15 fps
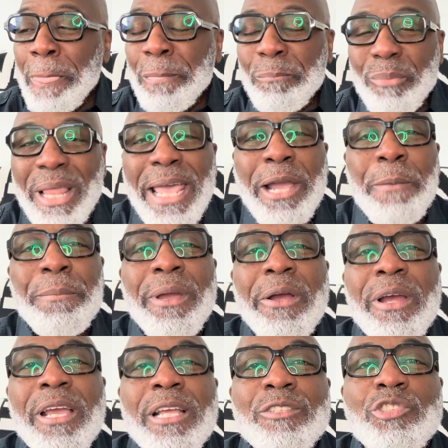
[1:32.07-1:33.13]
Black
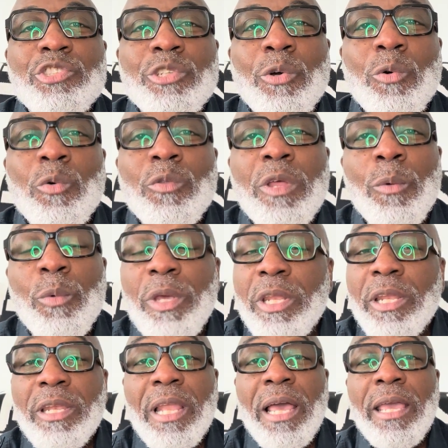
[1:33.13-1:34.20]
Americans showed that we
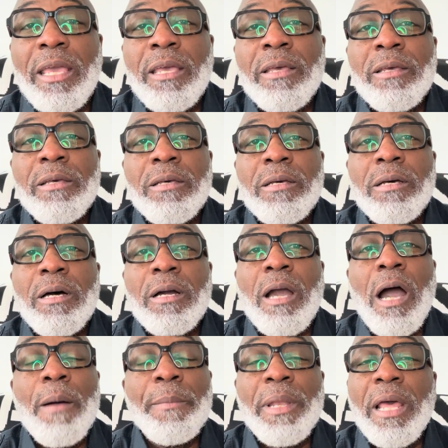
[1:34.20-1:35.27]
didn't like
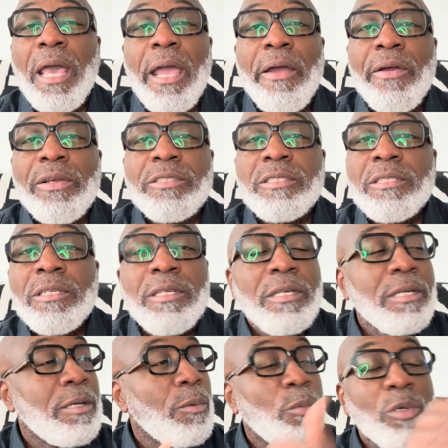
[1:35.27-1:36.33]
Kamala Harris
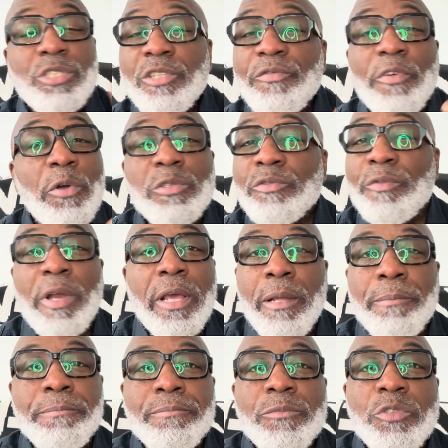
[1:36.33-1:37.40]
when she first ran.
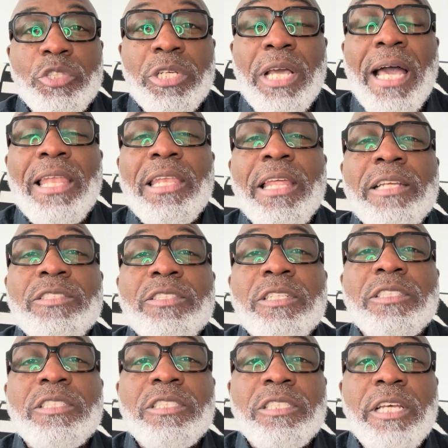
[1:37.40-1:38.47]
She got less than
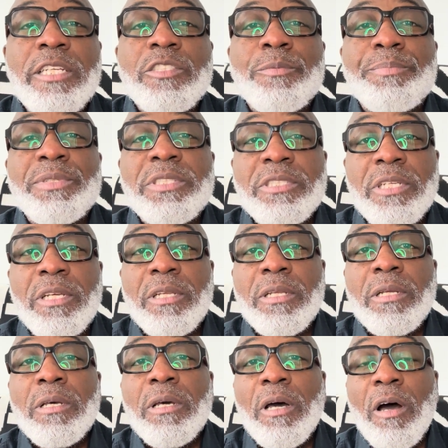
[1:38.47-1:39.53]
6%
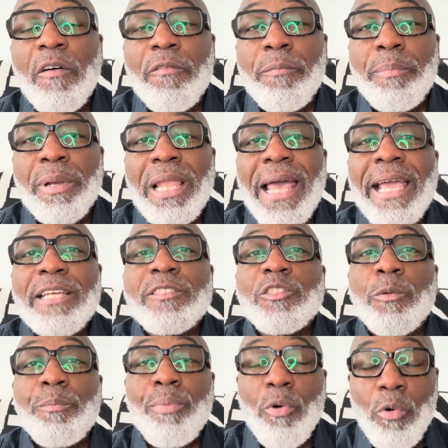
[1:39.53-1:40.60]
of Black
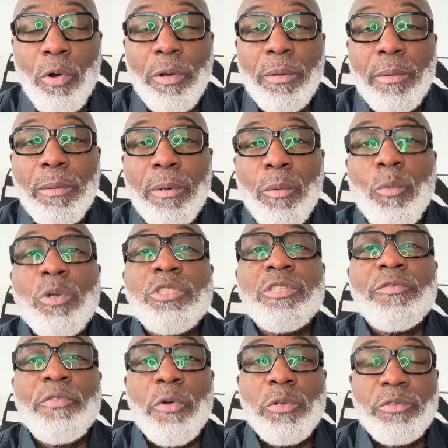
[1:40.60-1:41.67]
support when she
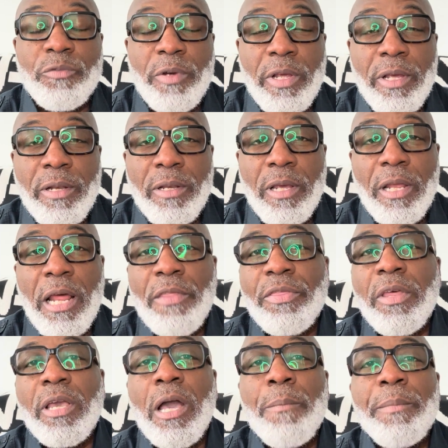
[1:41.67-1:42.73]
first ran. And I
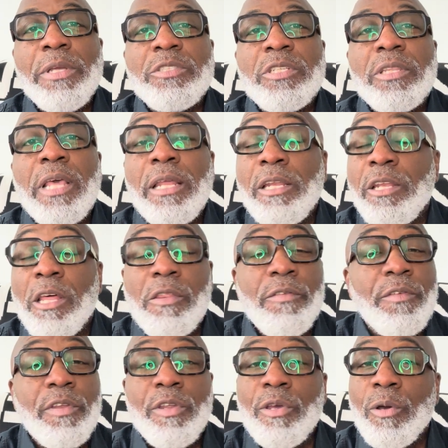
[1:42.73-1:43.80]
think I mentioned that in another
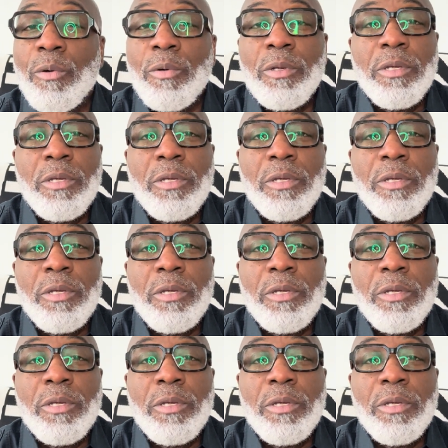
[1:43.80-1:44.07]
video.